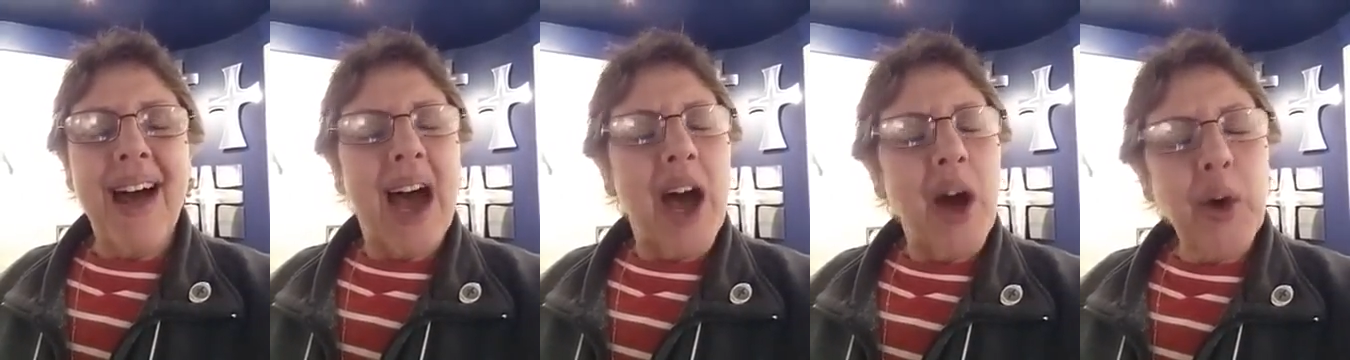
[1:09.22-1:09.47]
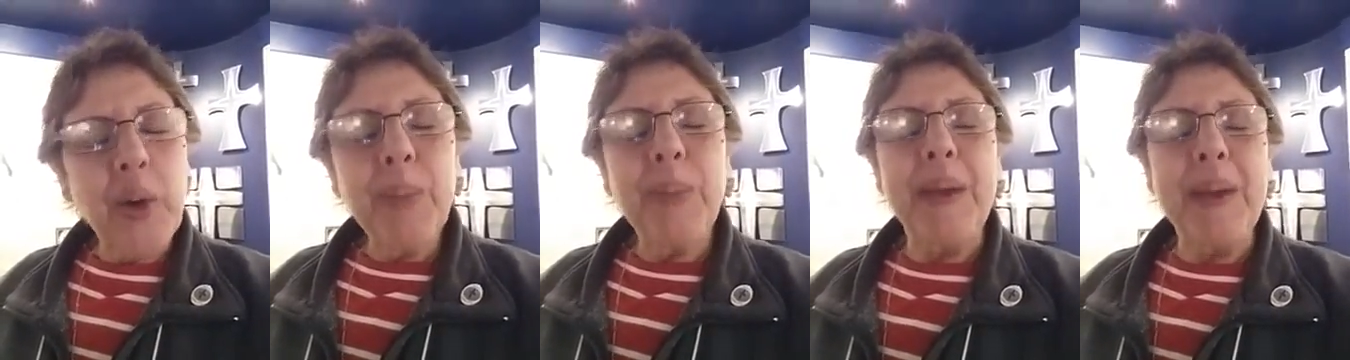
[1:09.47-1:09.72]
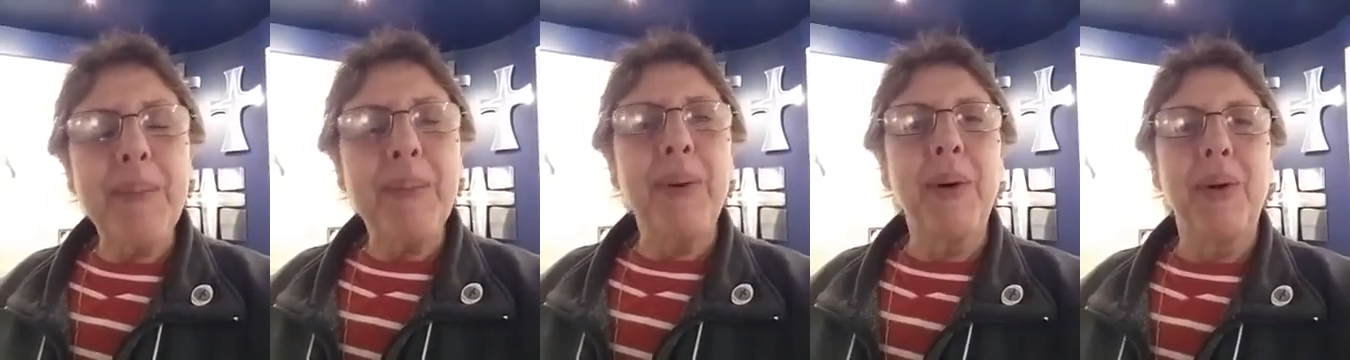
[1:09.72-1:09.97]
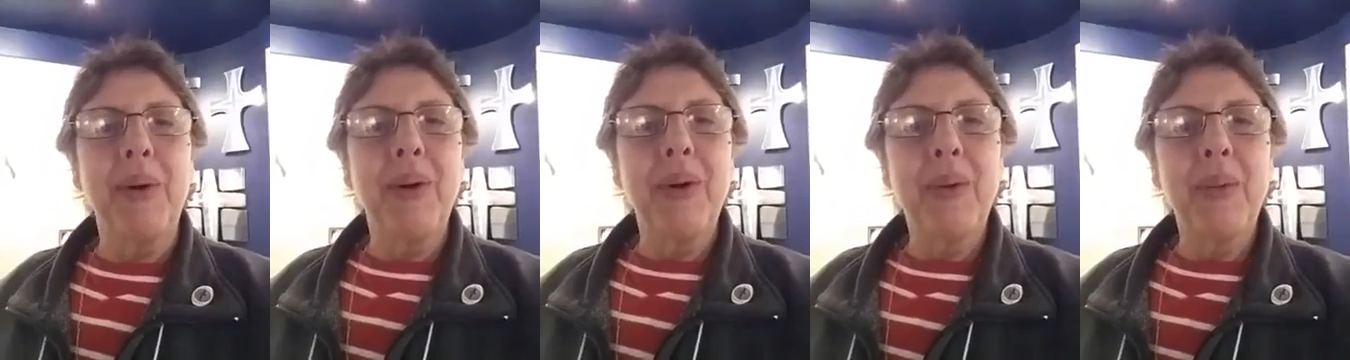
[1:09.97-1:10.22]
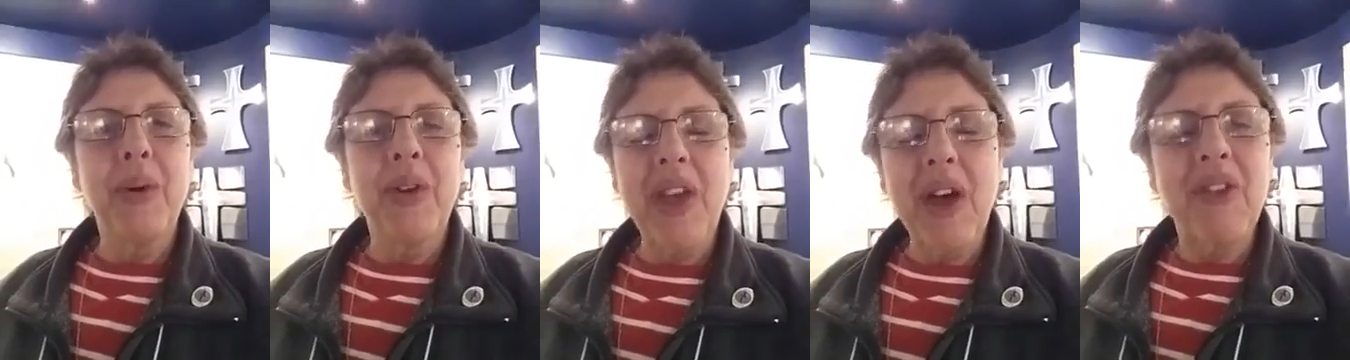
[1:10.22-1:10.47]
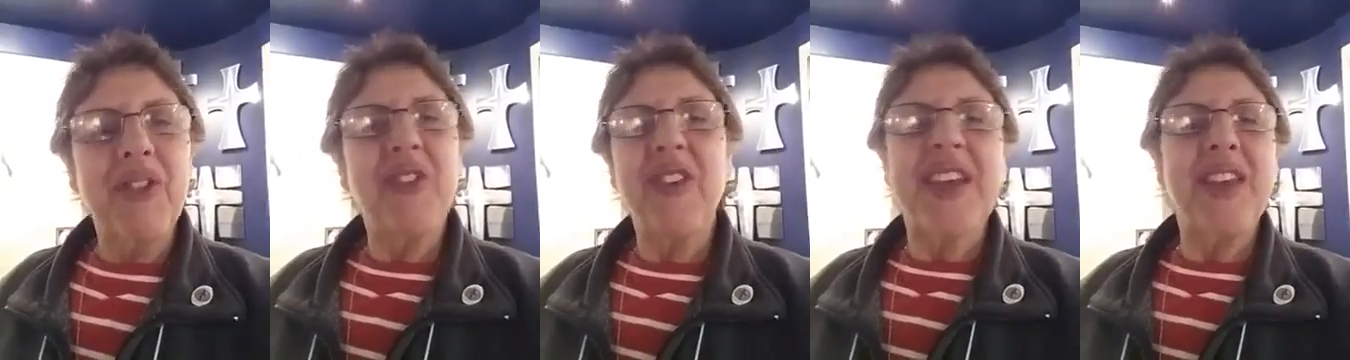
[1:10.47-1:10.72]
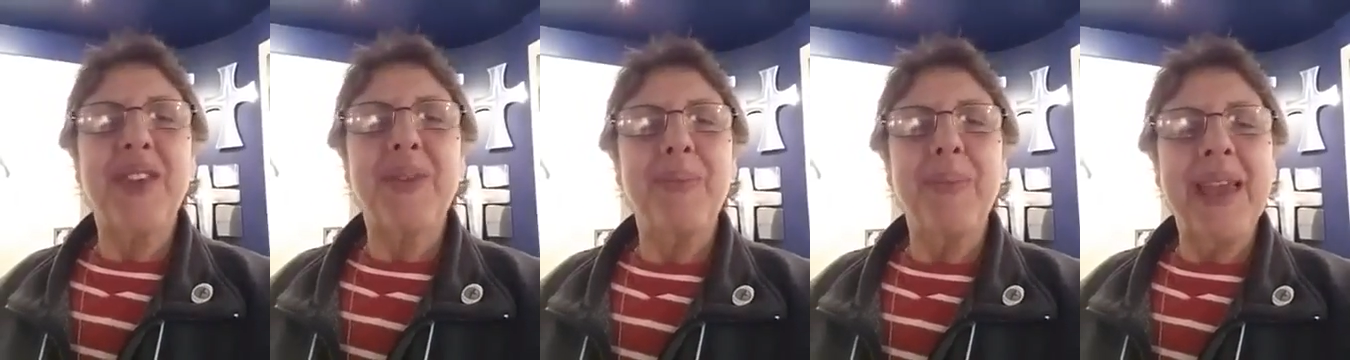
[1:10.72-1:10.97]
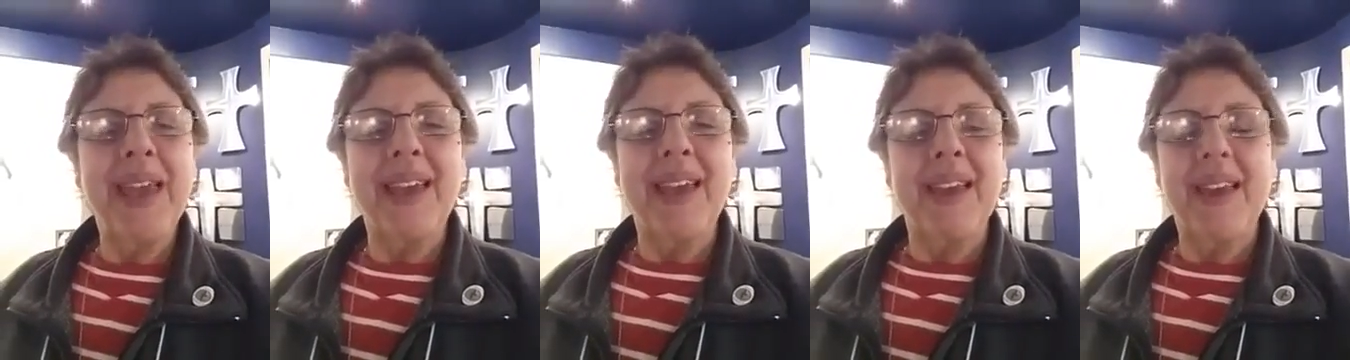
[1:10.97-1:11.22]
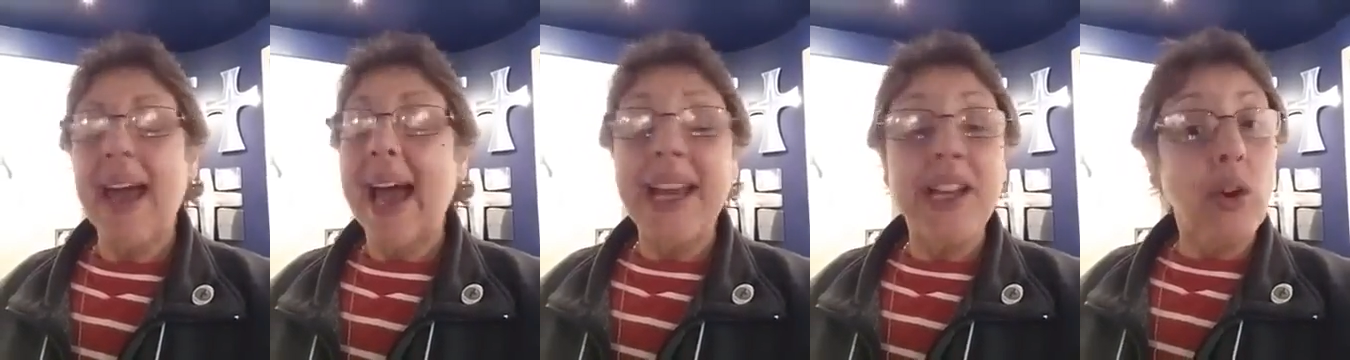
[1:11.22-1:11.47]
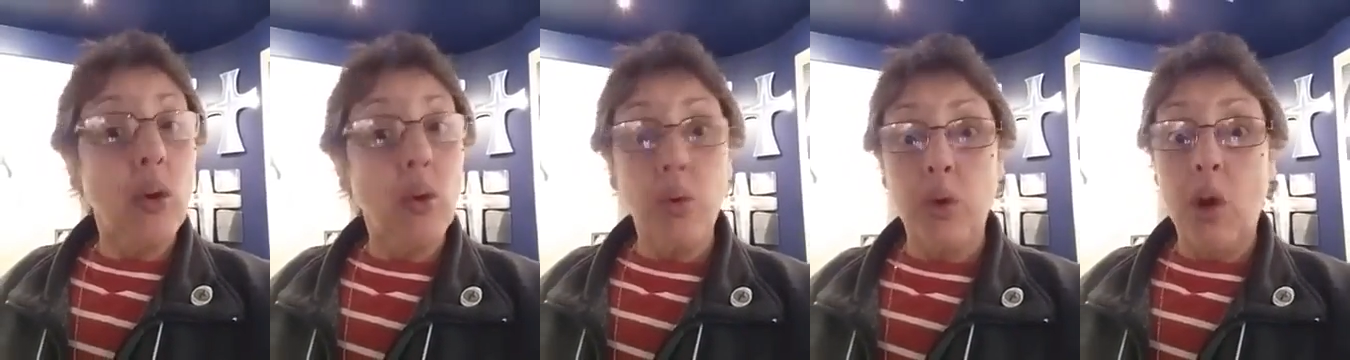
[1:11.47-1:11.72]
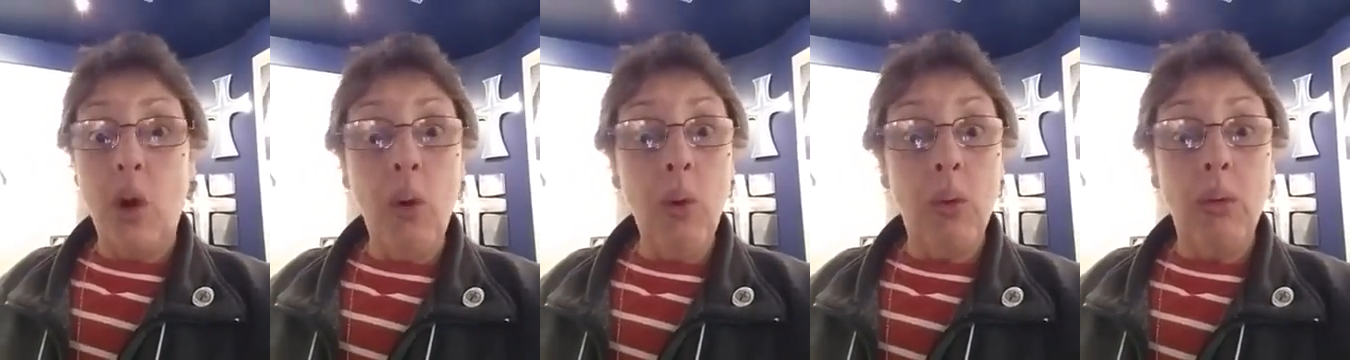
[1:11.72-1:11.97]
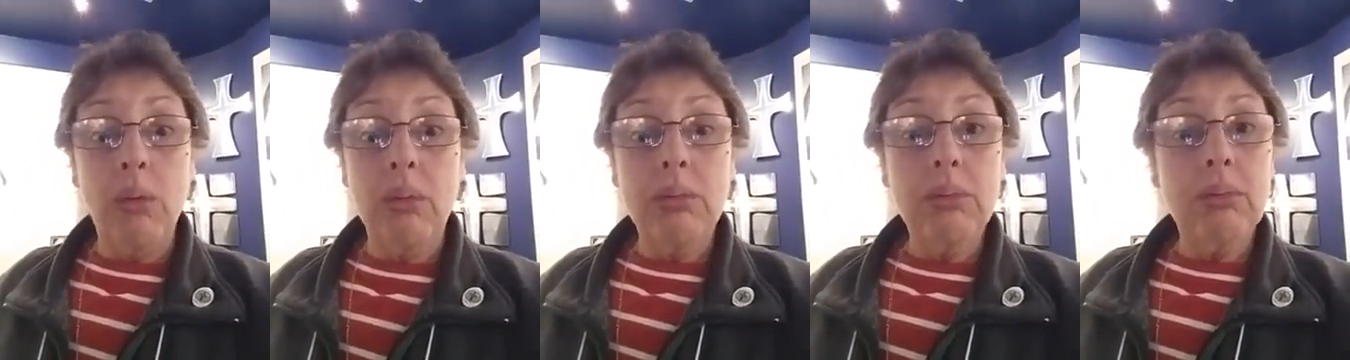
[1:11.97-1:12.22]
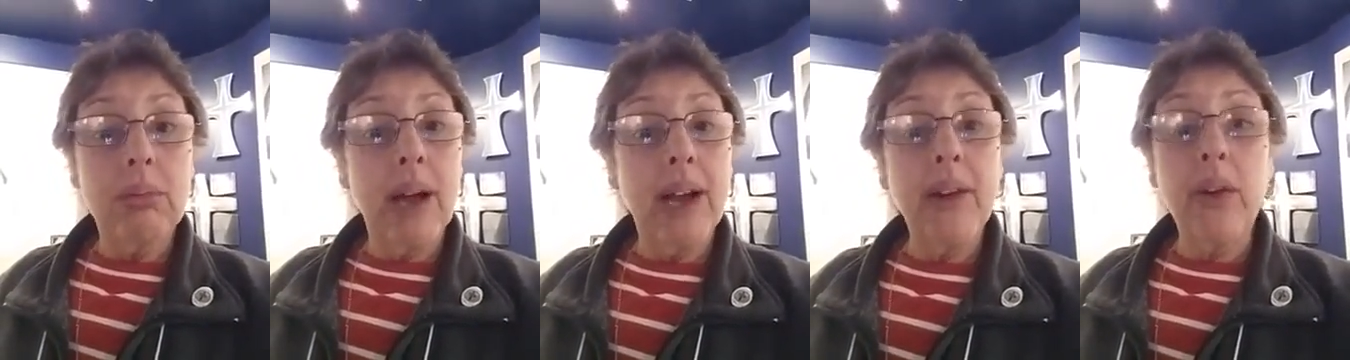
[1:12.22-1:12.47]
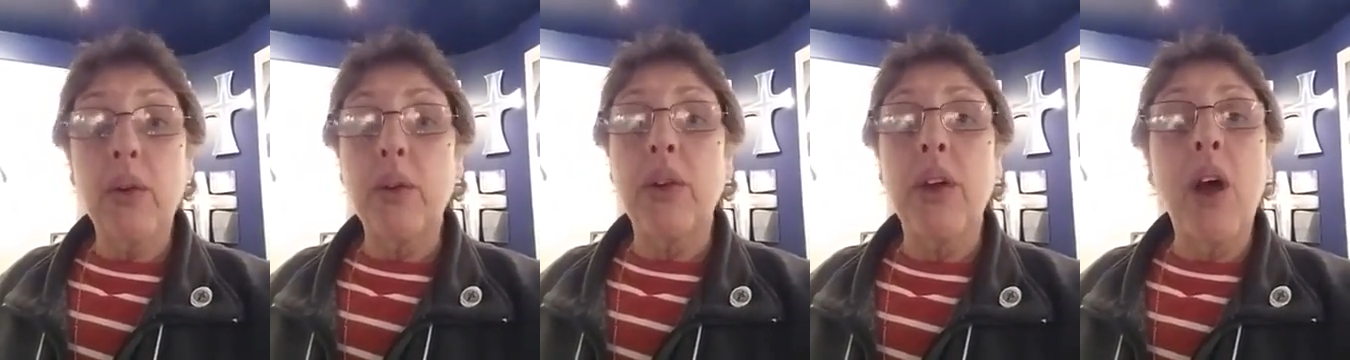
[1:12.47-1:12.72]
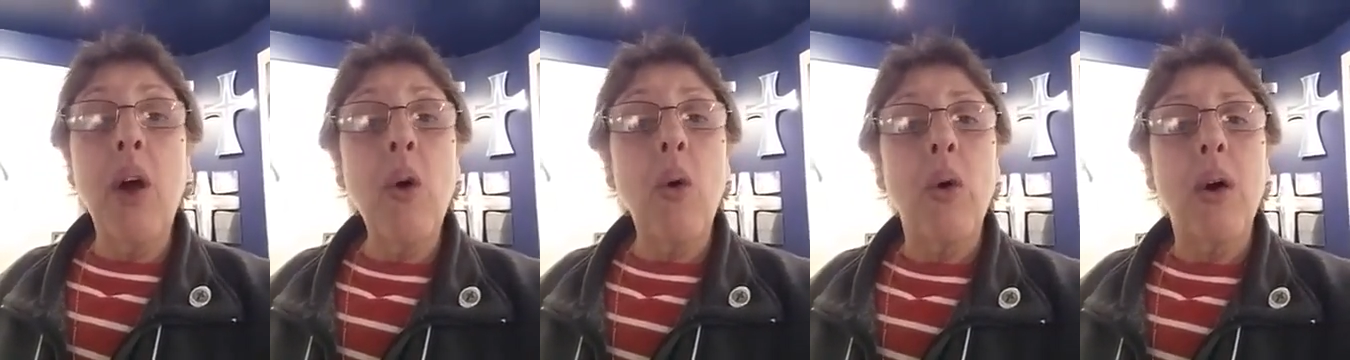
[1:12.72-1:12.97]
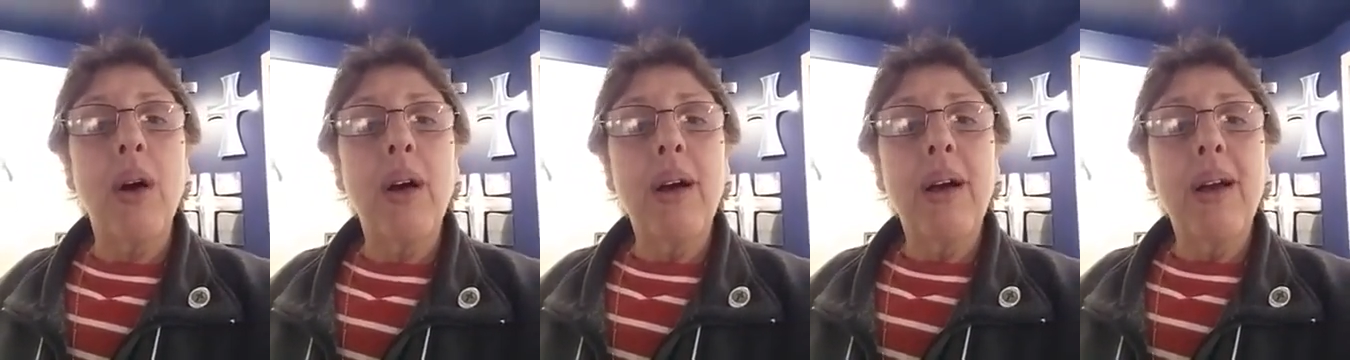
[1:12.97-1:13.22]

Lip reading: How do people without faith make it? I don't know. I don't know.